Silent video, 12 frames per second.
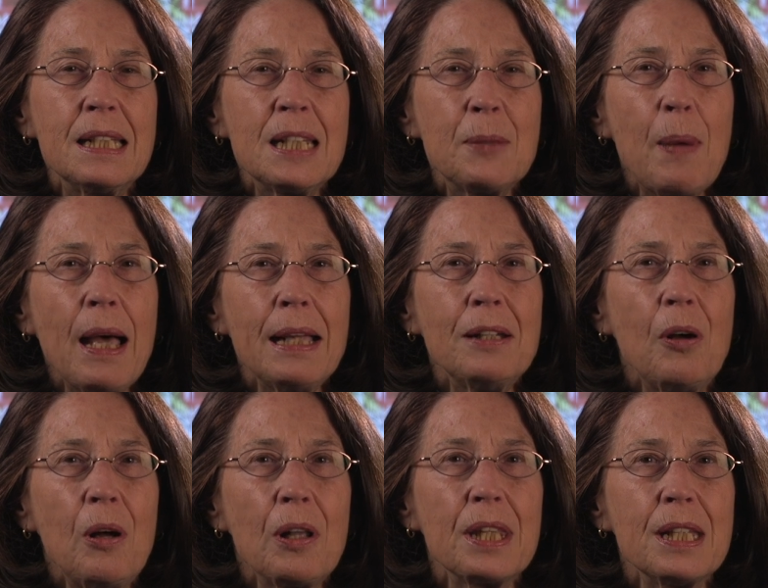despite
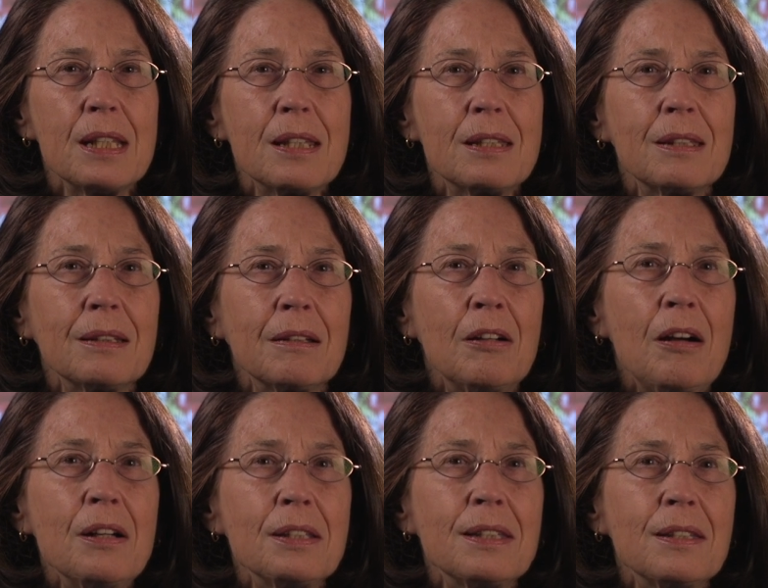all this,
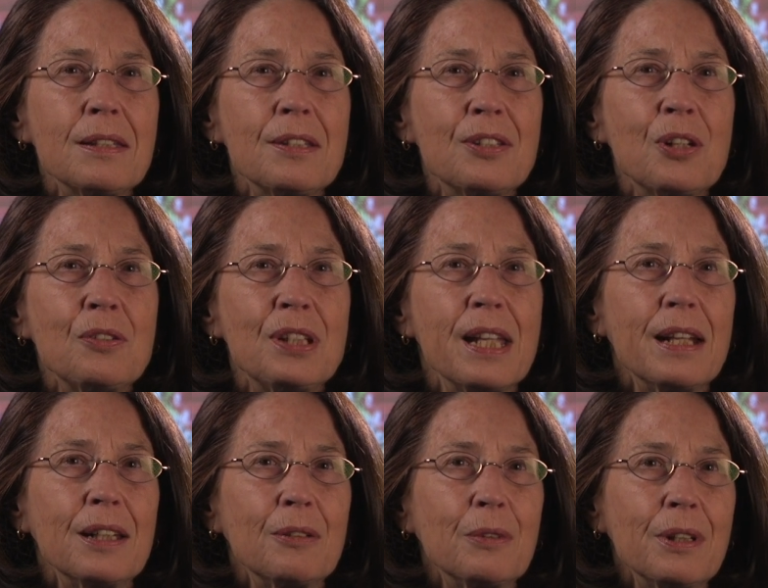costs
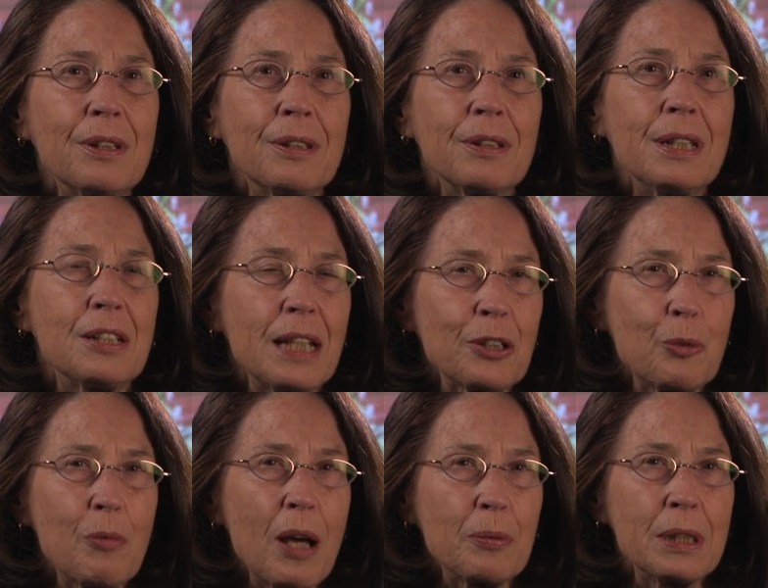associated with intellectual
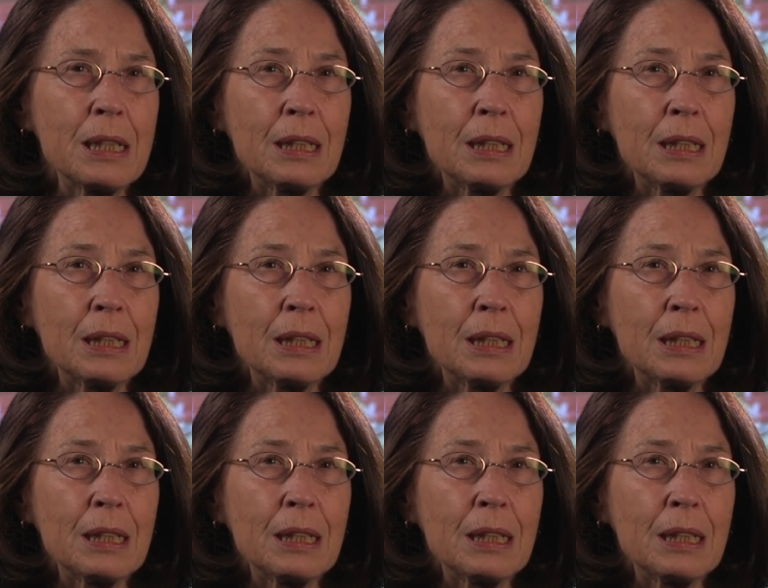property